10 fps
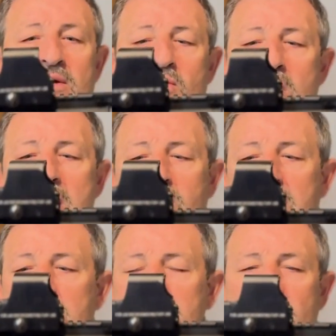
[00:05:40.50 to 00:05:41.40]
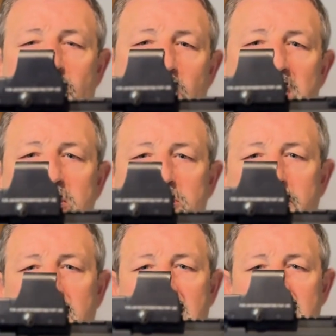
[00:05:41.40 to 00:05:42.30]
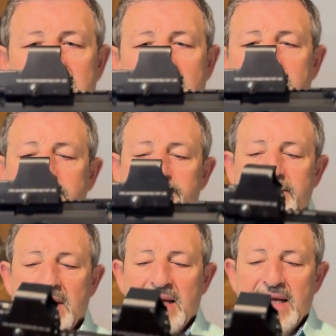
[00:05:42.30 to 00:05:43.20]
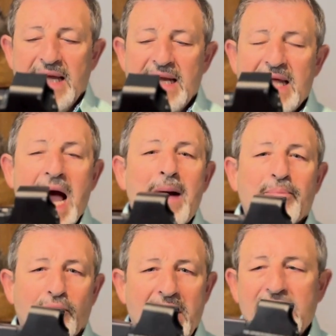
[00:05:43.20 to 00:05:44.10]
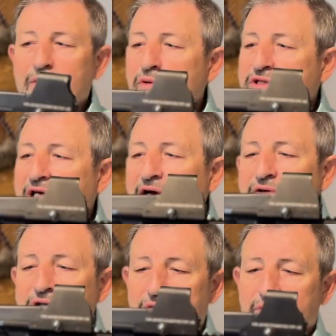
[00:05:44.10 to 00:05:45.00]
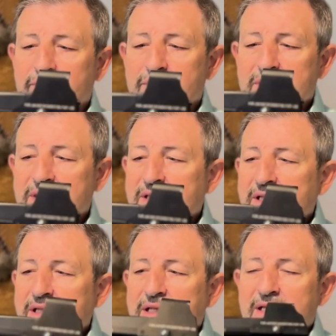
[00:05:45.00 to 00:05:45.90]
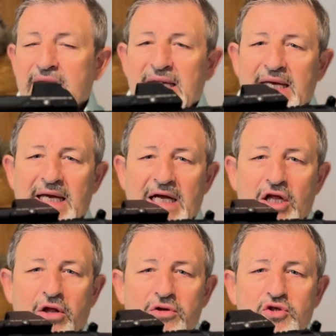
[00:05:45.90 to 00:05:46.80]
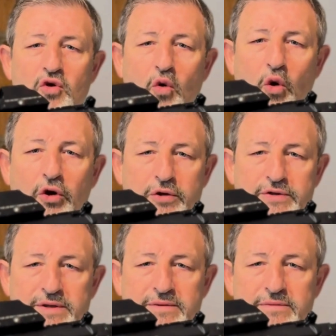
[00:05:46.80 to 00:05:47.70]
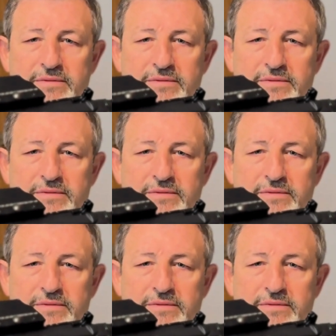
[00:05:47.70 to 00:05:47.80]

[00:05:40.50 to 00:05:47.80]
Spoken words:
Why would I use a 300 blackout? Any operator will tell you in close quarters,